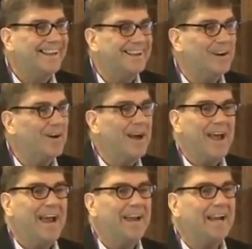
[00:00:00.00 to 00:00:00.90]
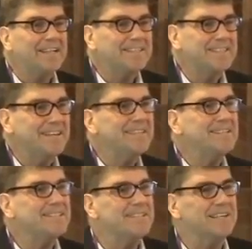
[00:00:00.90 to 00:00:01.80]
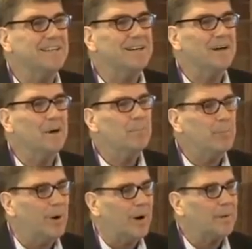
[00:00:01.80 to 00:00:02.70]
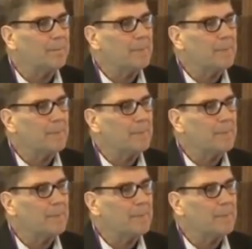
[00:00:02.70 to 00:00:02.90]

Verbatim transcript: You know, and I didn't see a book.